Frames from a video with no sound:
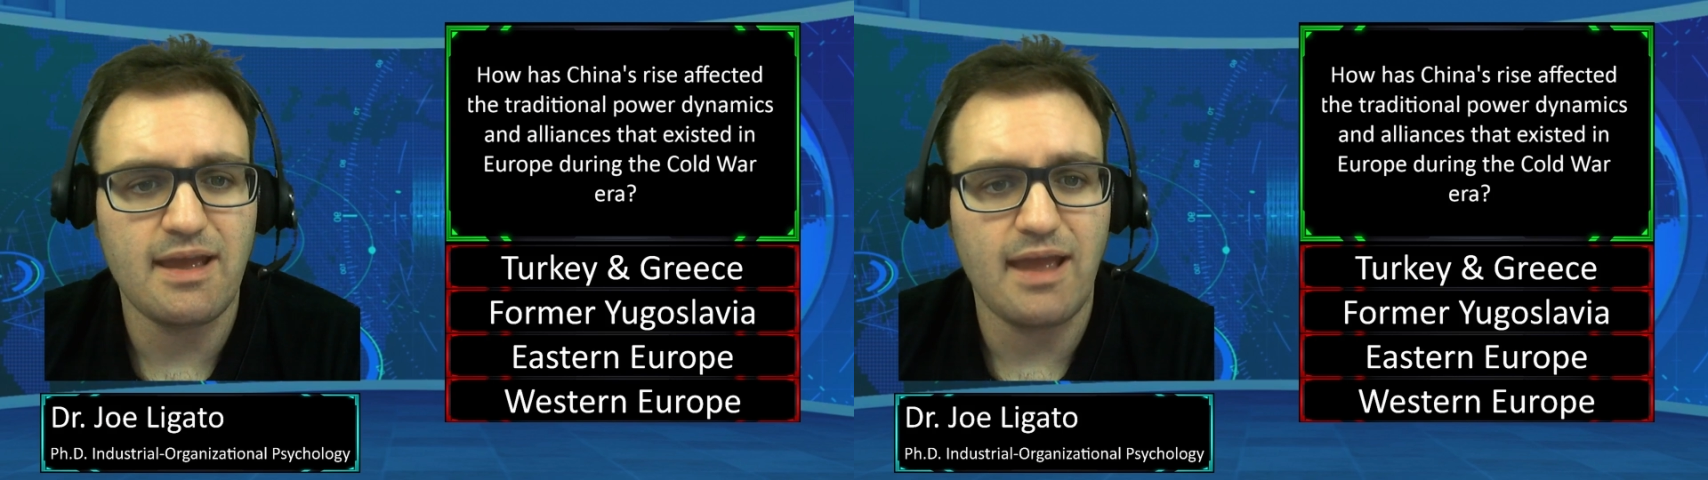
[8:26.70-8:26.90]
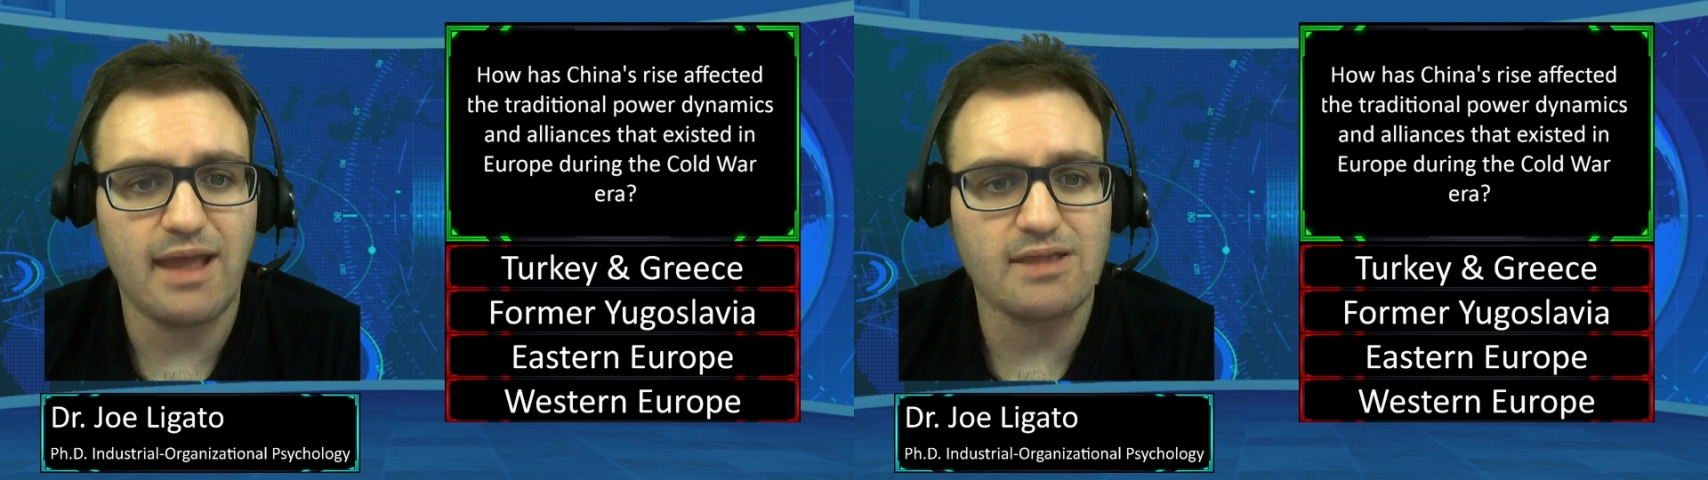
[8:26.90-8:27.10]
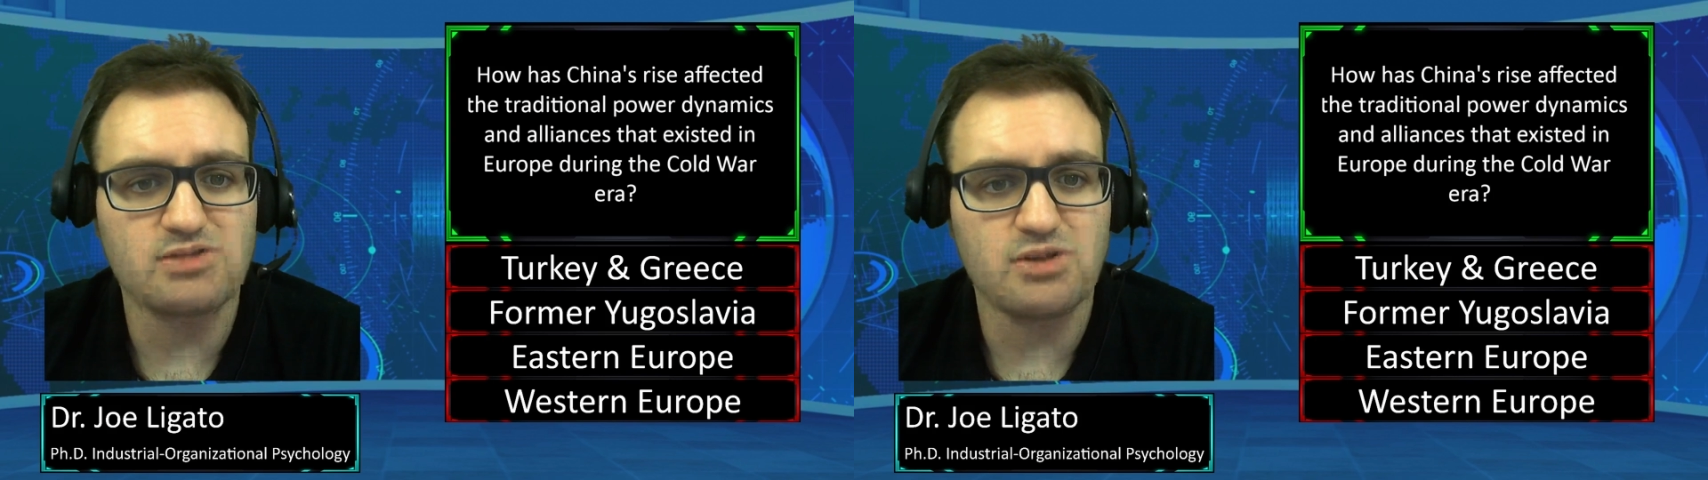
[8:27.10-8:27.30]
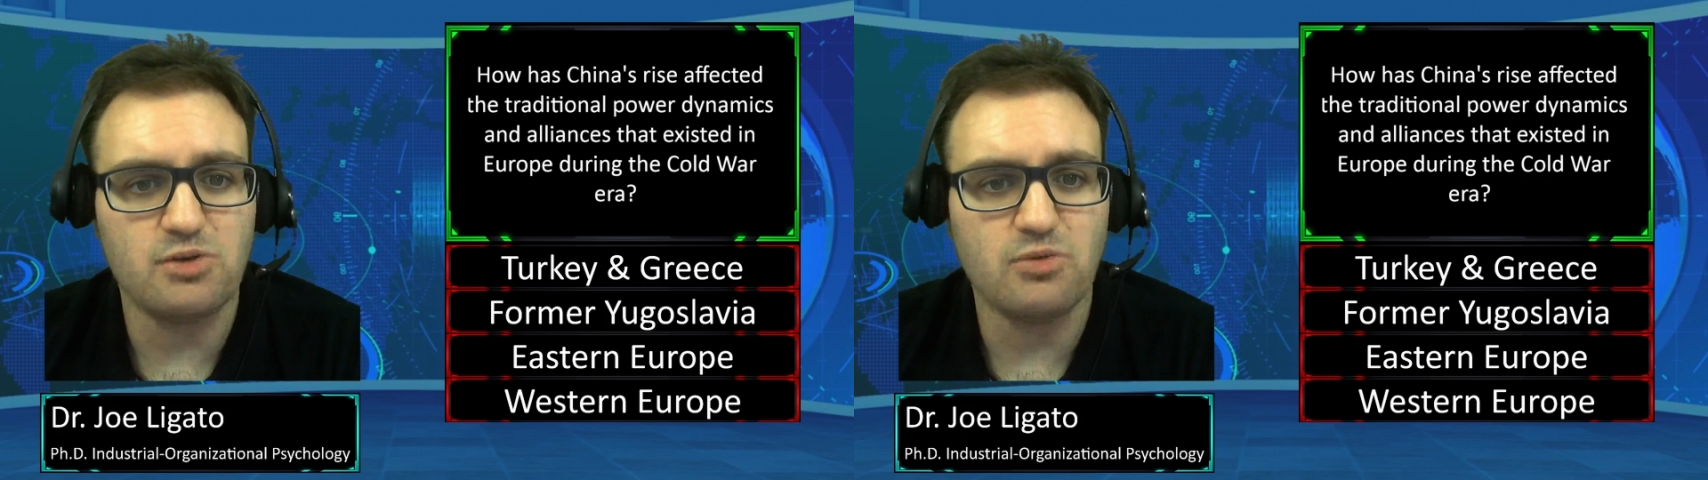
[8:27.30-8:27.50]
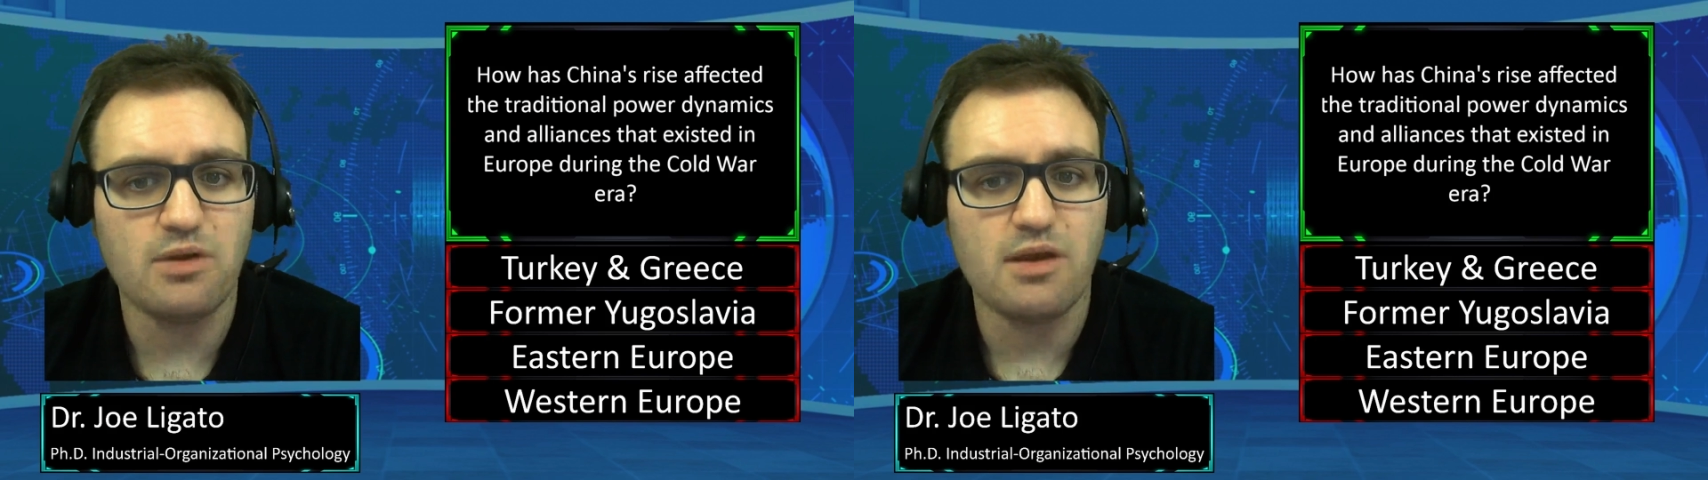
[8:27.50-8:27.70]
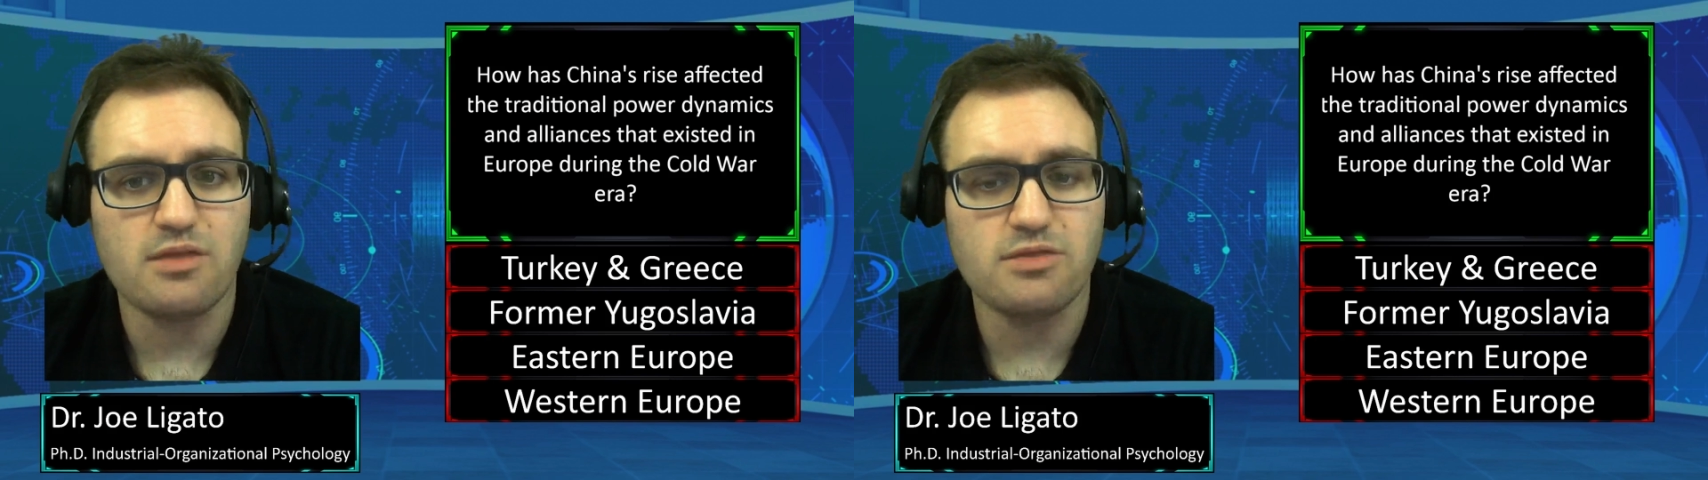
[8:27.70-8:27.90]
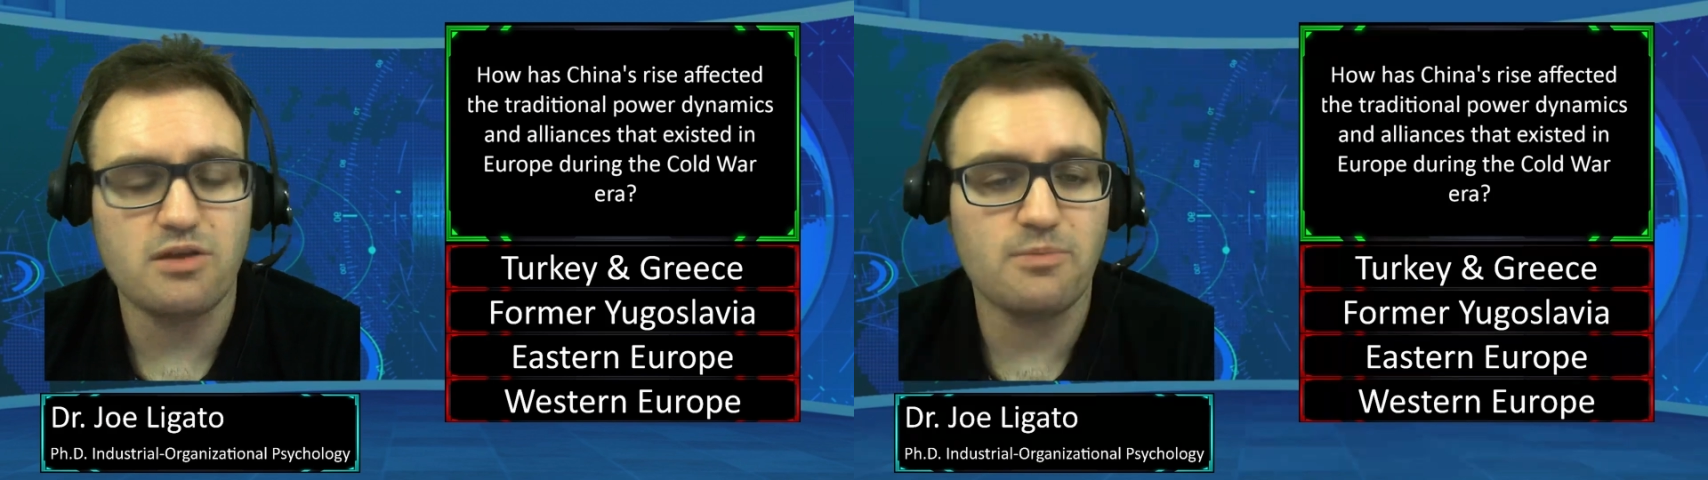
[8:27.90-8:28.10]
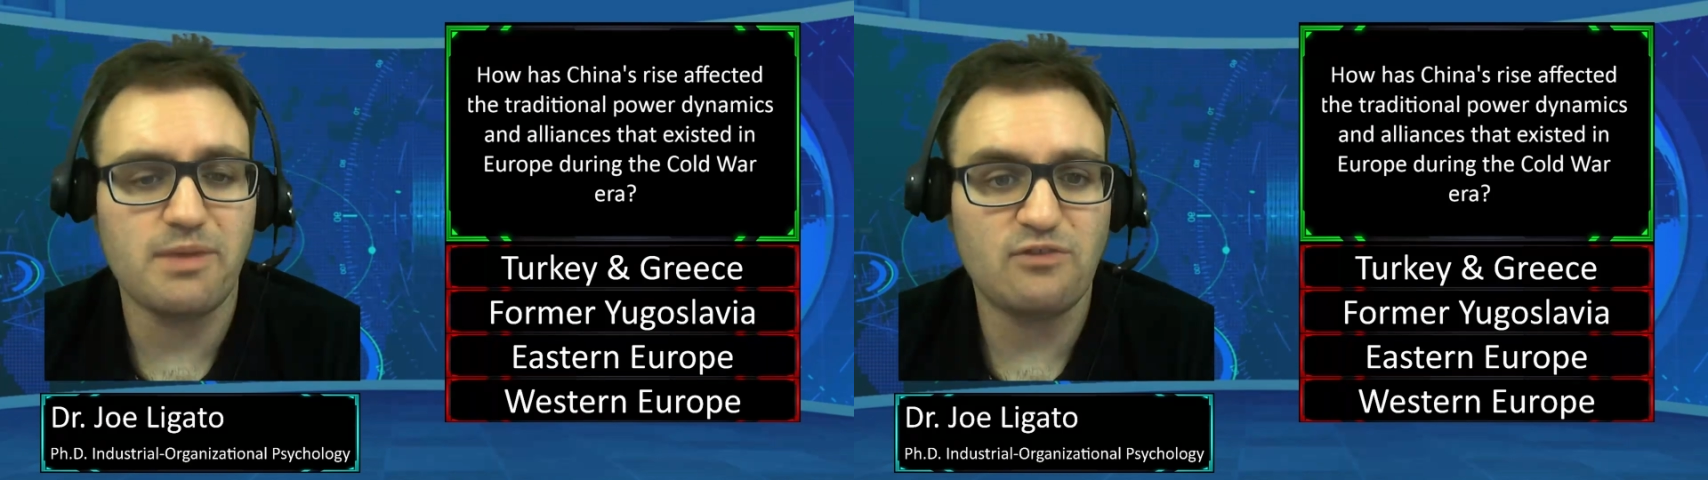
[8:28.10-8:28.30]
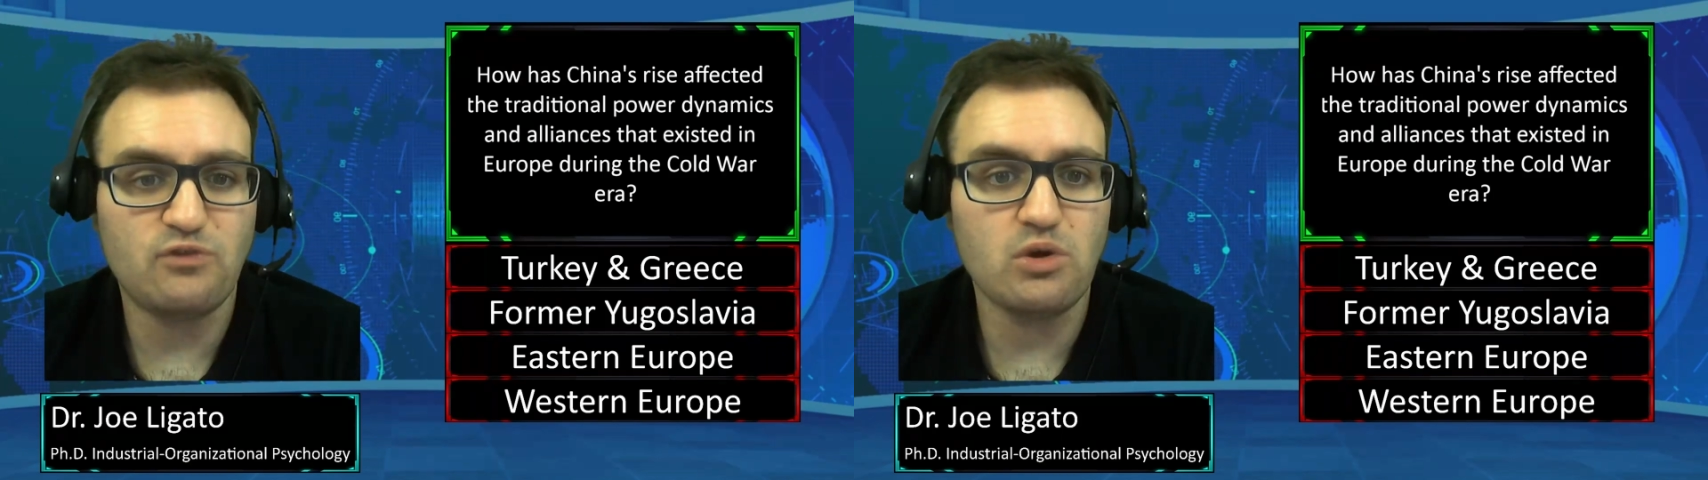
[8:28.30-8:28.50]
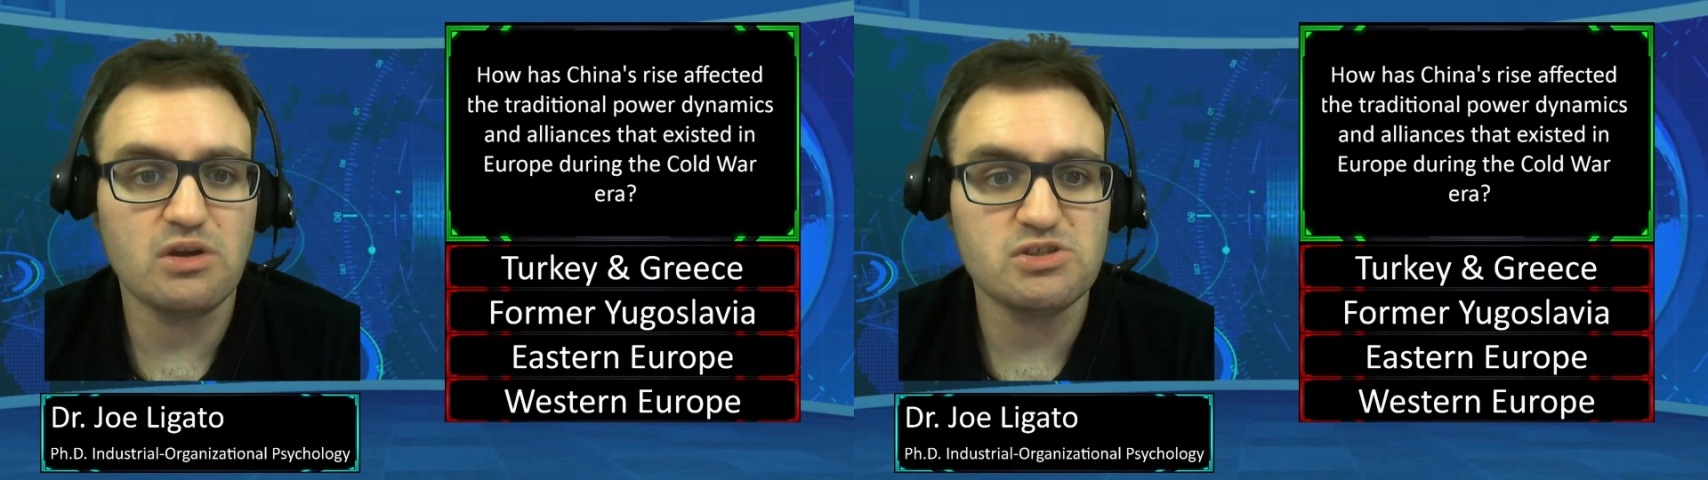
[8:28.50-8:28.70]
and so they're being
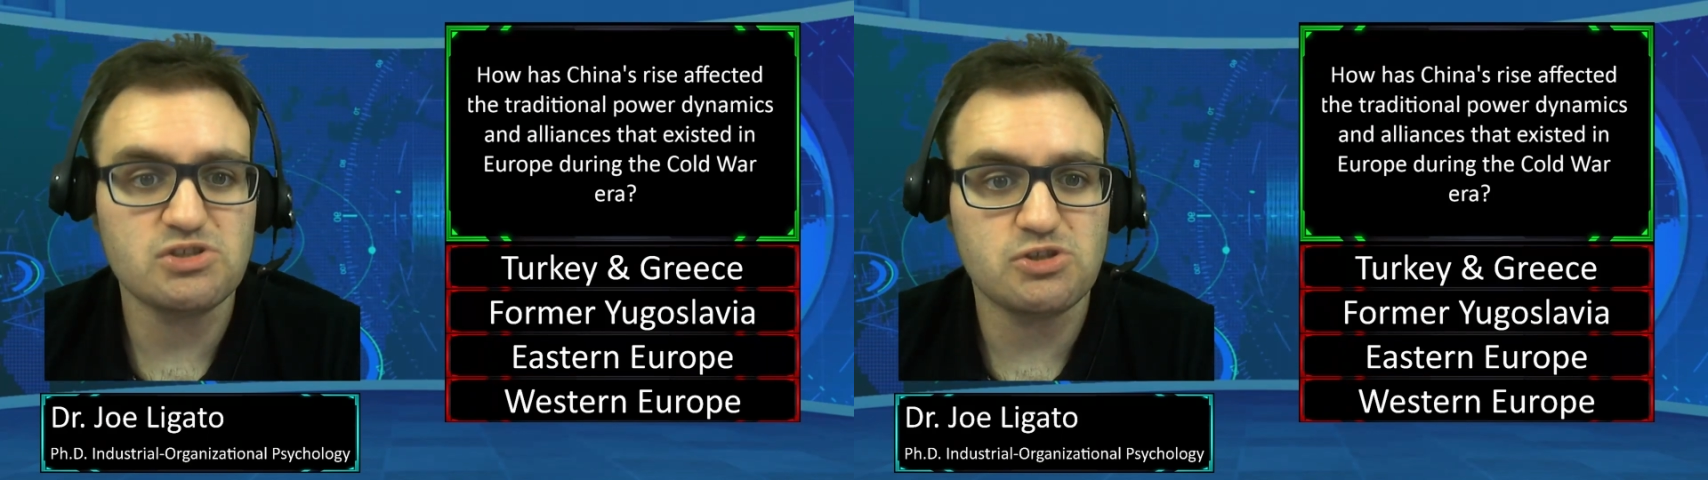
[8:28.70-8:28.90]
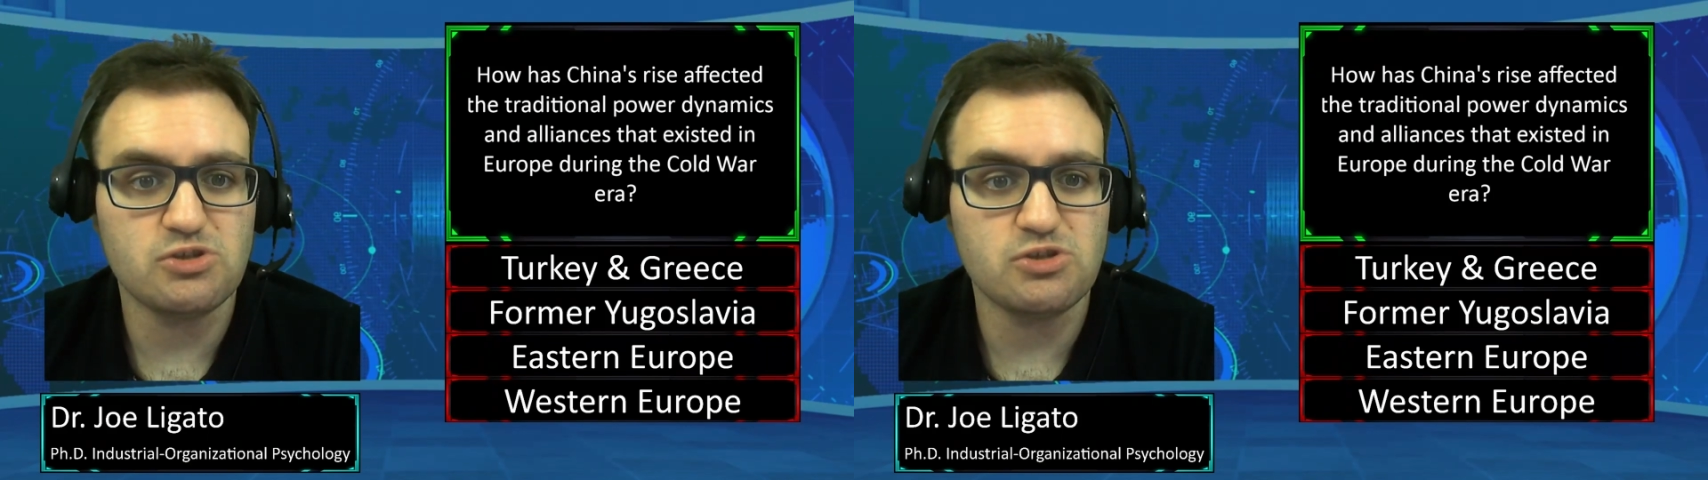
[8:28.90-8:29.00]
forced